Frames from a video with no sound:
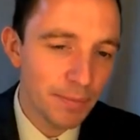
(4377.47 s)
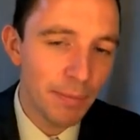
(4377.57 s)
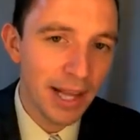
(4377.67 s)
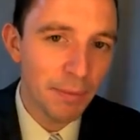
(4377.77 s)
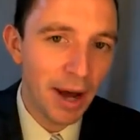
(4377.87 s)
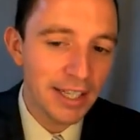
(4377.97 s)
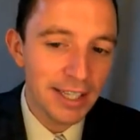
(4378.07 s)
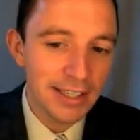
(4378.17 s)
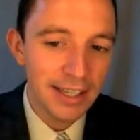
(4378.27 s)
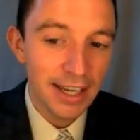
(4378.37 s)

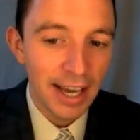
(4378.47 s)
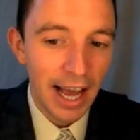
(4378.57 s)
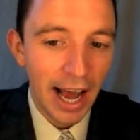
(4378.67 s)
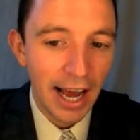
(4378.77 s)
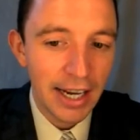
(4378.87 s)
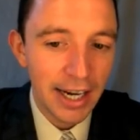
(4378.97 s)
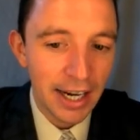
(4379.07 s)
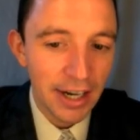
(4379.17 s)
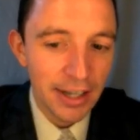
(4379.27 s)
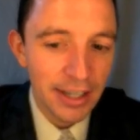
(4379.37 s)
mathematics, and
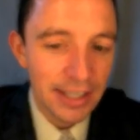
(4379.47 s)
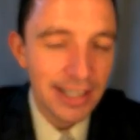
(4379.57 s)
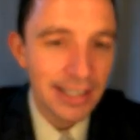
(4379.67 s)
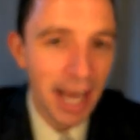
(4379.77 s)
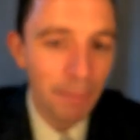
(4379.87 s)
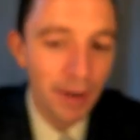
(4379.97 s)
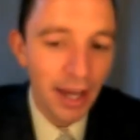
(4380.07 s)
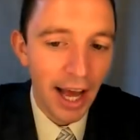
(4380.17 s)
here it's the same.